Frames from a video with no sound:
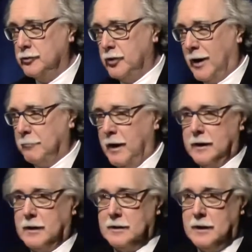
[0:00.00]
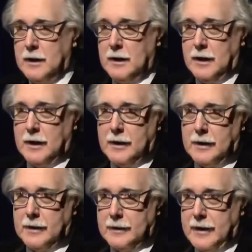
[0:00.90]
could not make it,
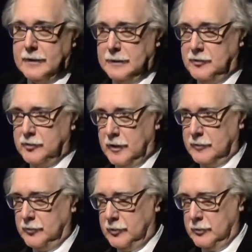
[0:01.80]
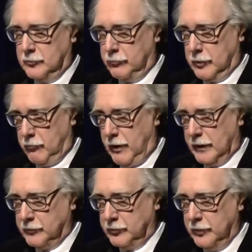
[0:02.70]
and he sends his
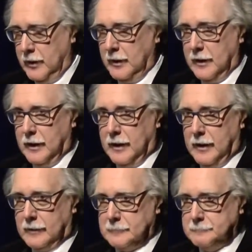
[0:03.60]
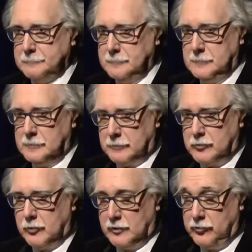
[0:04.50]
regrets.
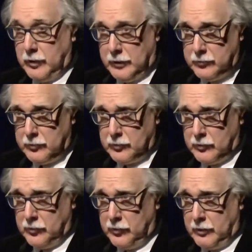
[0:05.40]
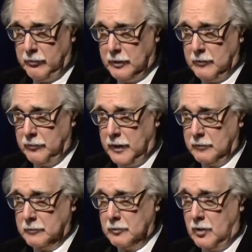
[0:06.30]
You can judge the sincerity of
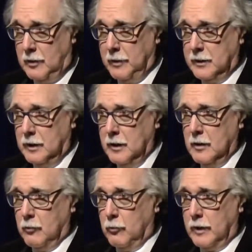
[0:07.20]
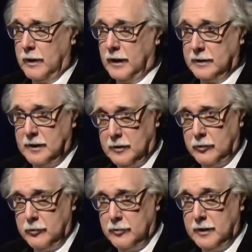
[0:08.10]
that comment when I
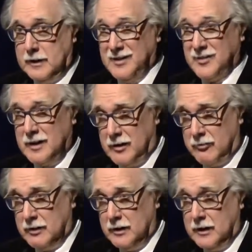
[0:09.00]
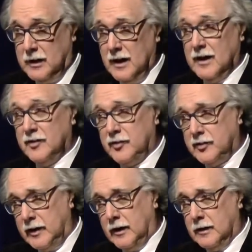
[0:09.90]
tell you that he is currently
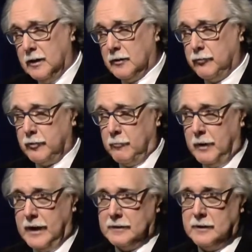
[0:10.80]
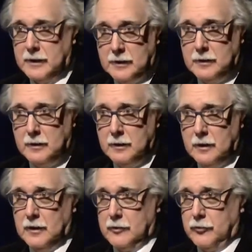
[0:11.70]
sailing from Martinique
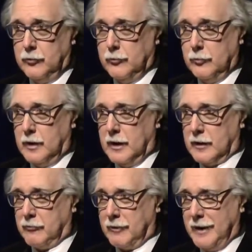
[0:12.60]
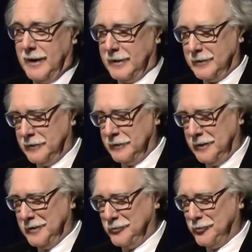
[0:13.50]
to Grenada,
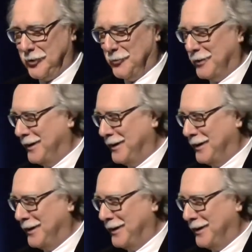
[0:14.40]
and so